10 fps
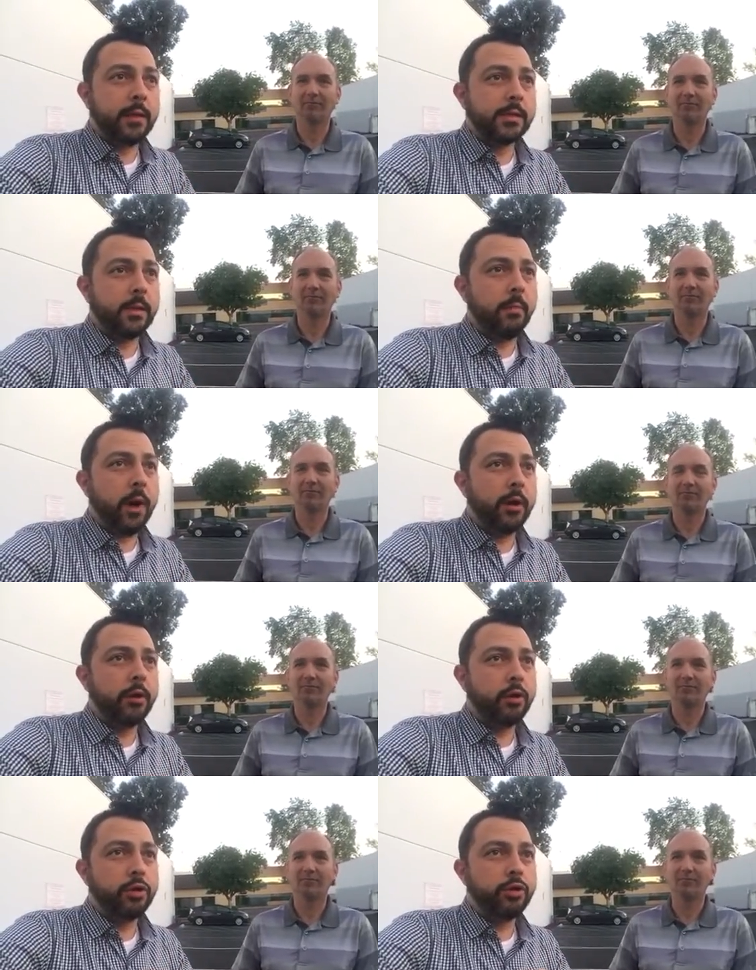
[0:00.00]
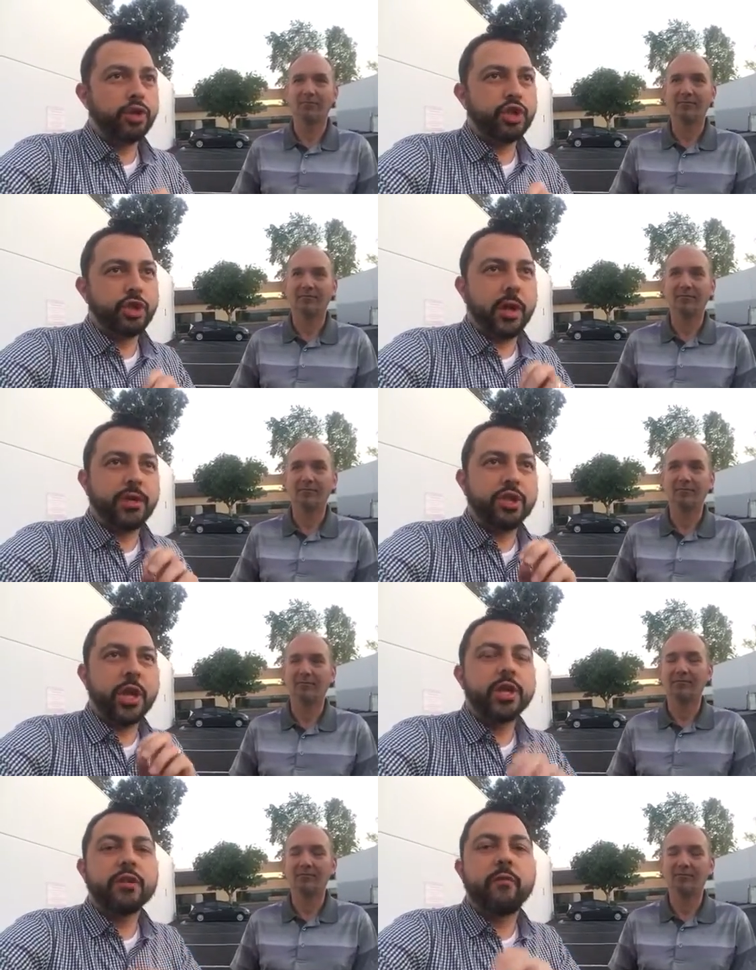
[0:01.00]
Speaker 1: is a monitor, a
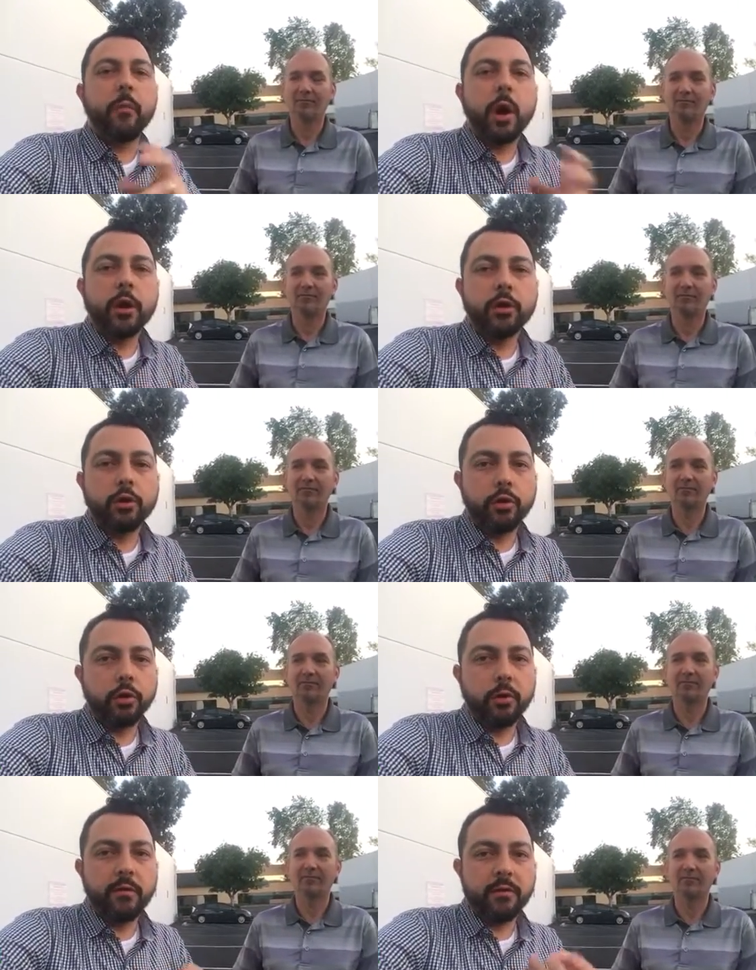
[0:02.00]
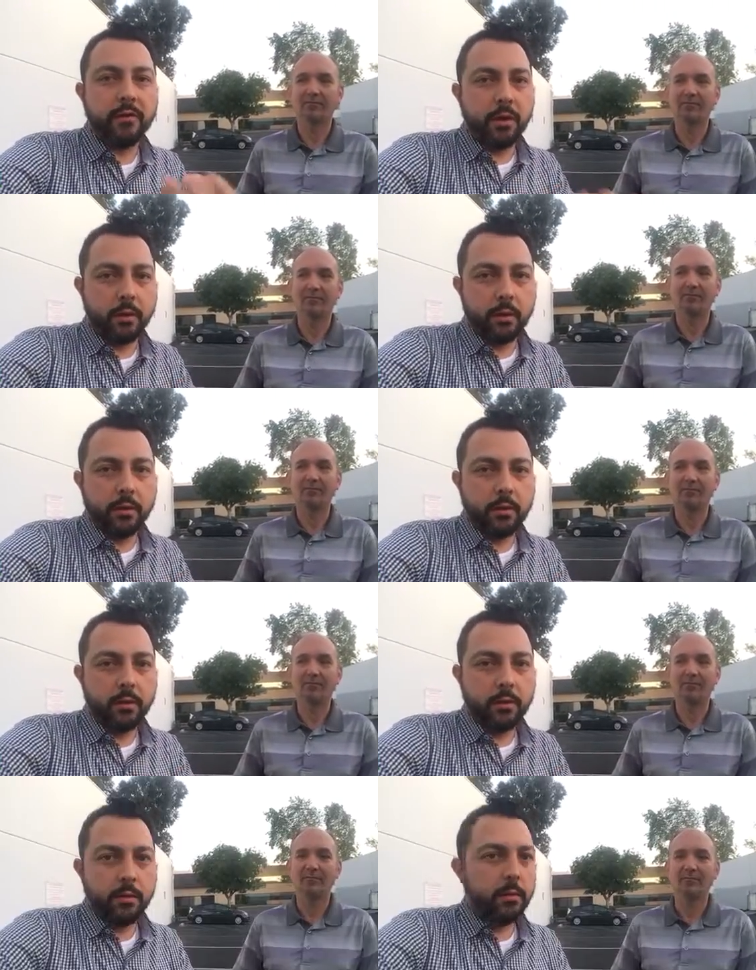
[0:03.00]
change of monitor fee.
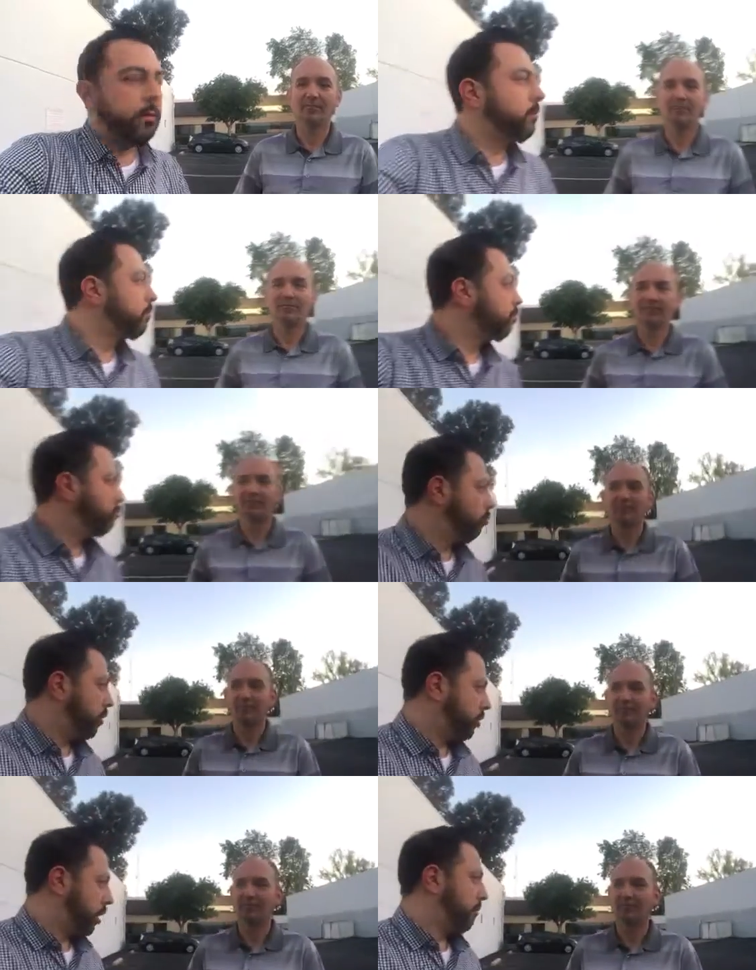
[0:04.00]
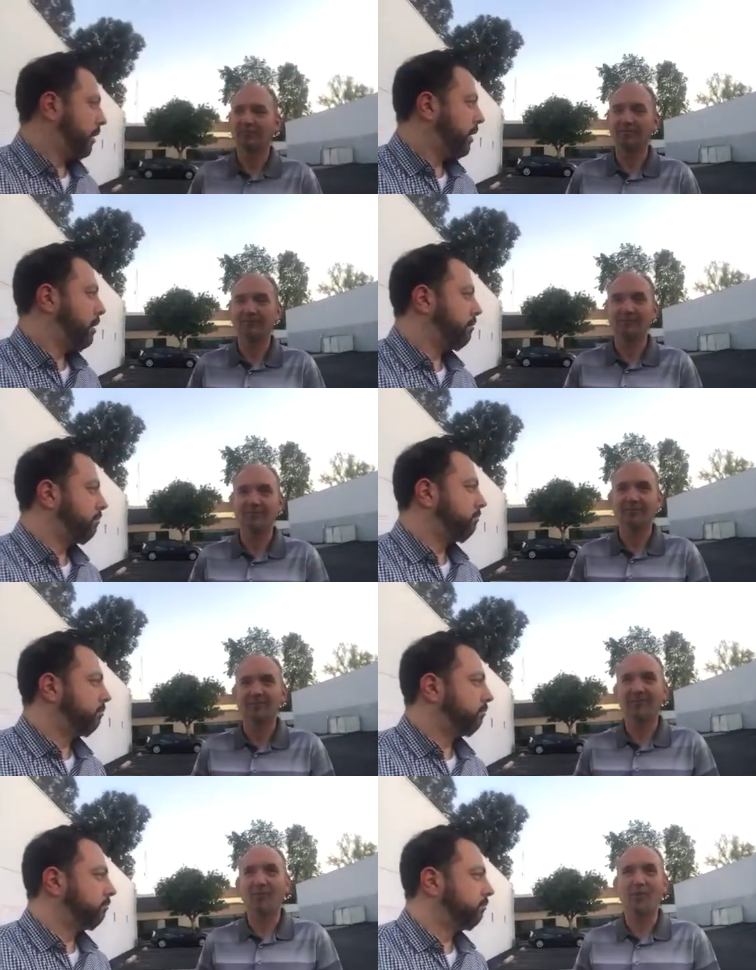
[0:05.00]
Wanna talk about that?
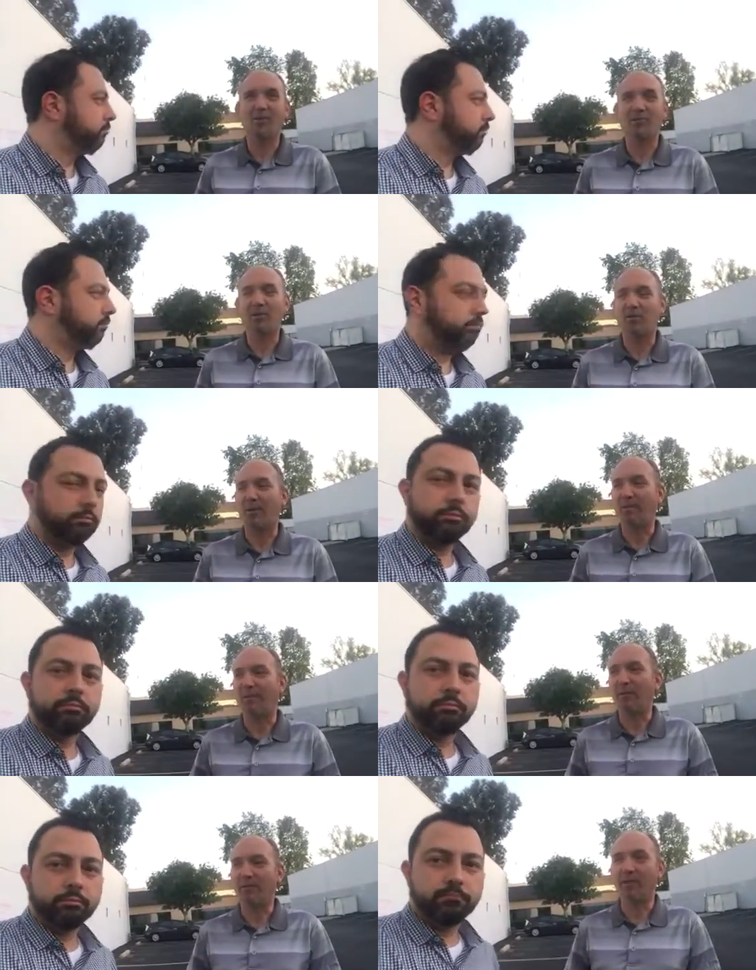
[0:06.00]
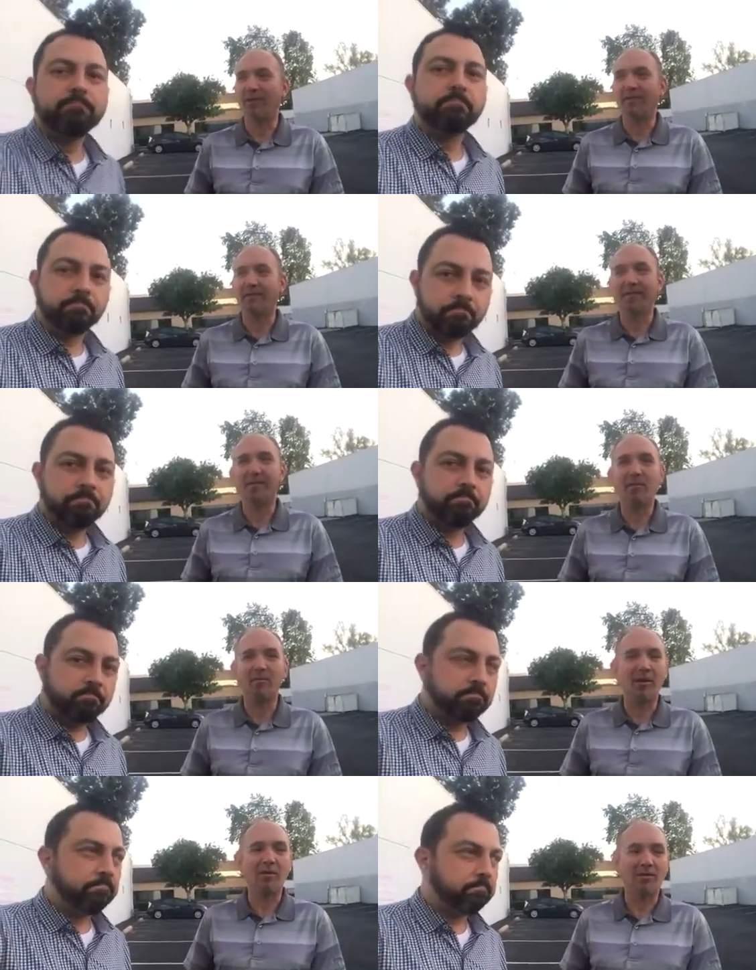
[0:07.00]
Speaker 2: Well, it's pretty straightforward, right? Every time
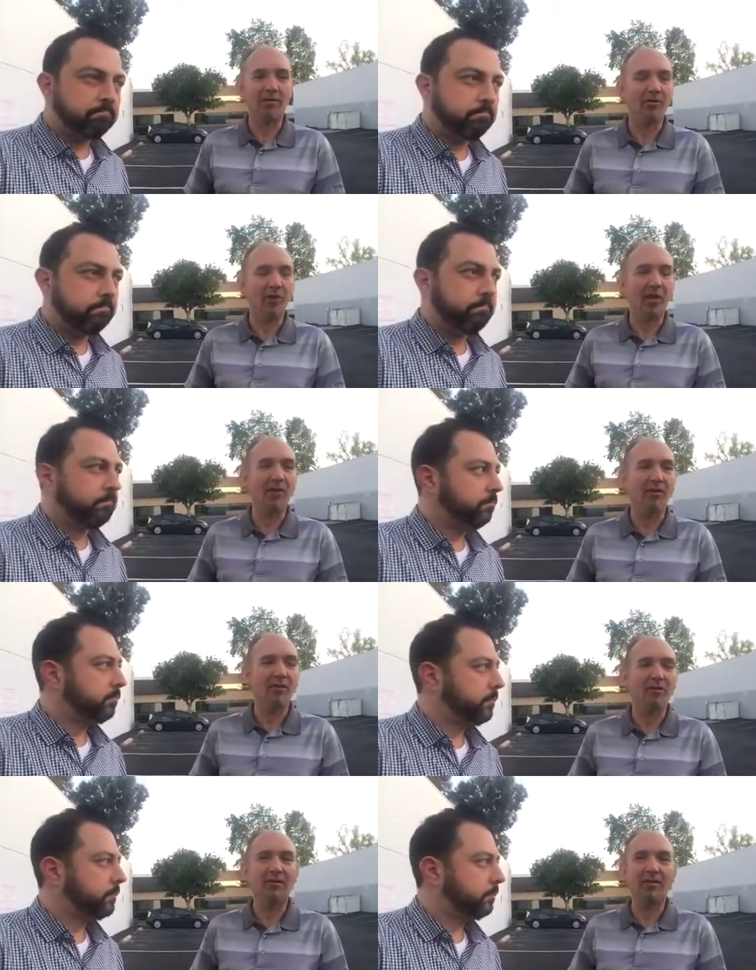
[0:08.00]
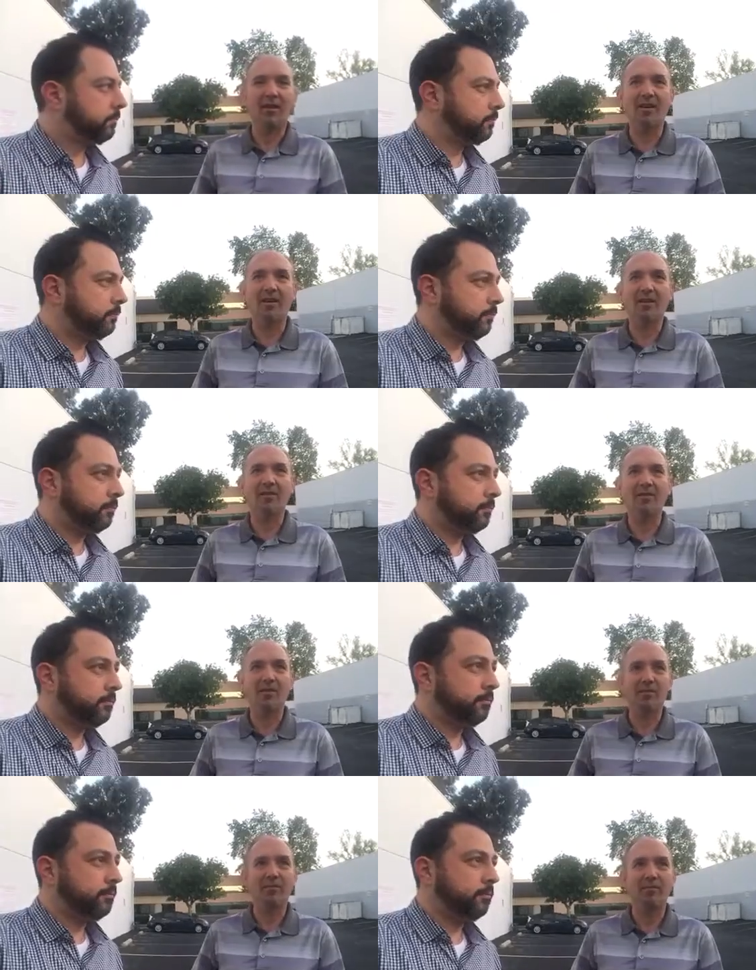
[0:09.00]
a monitor is changed, uh,
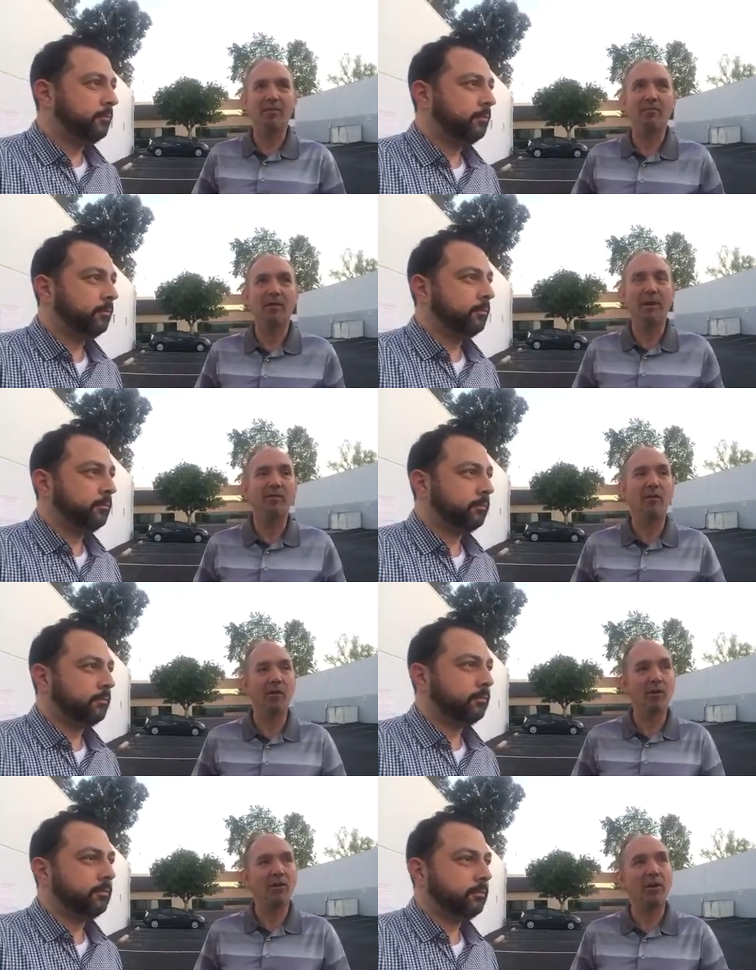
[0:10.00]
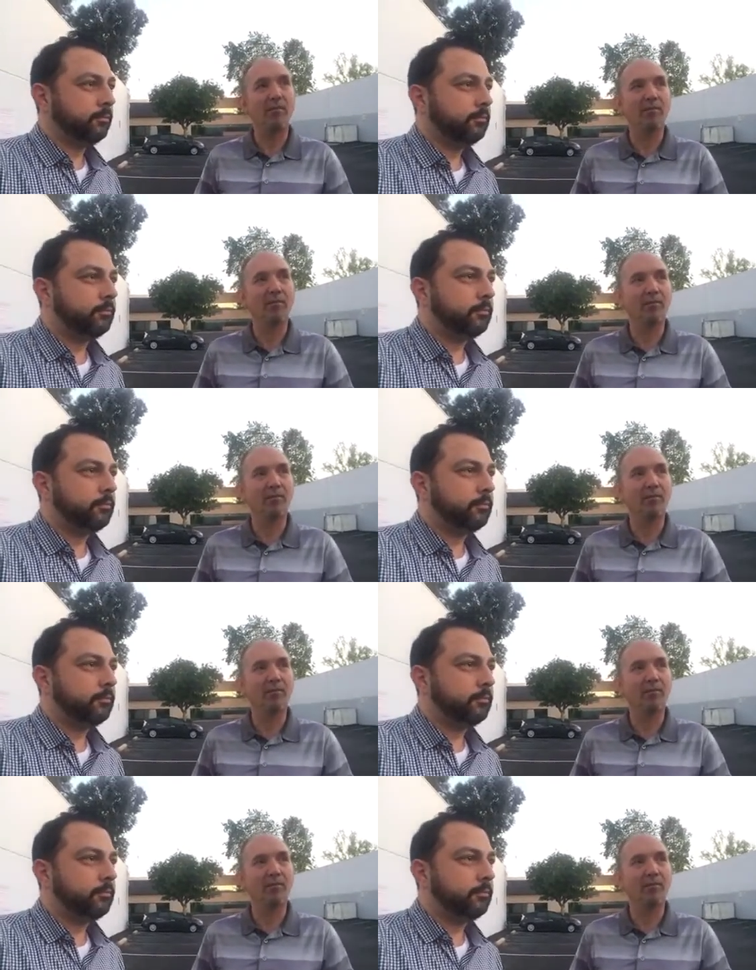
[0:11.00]
you, you will have negotiated